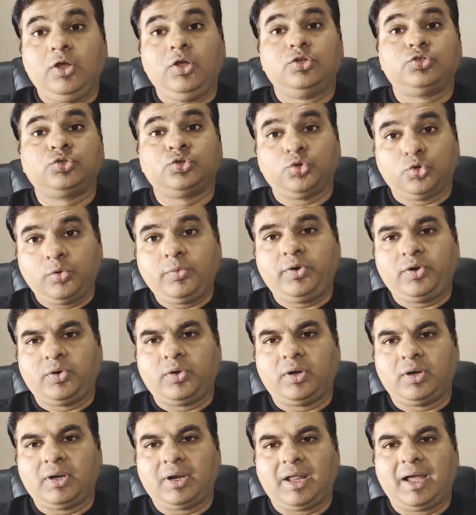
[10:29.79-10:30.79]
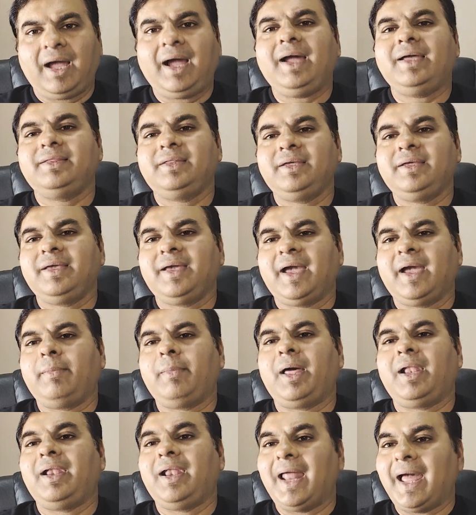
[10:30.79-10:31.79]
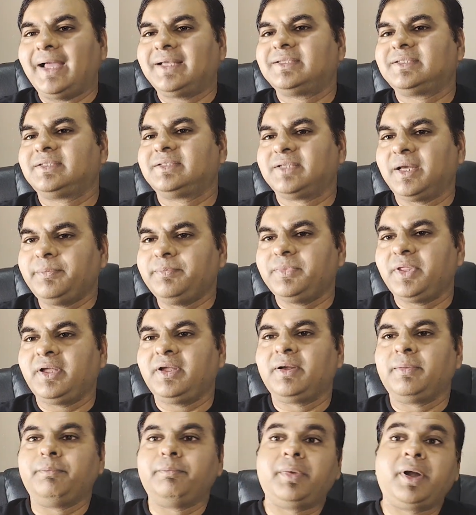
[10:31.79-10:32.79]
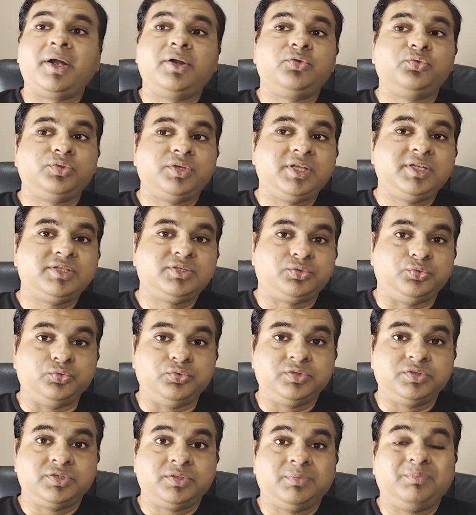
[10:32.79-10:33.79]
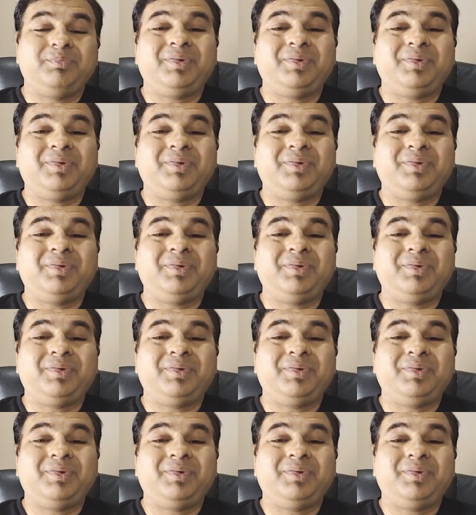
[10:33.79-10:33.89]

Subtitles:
So overall, I think Gamma lacks something compared to these tools,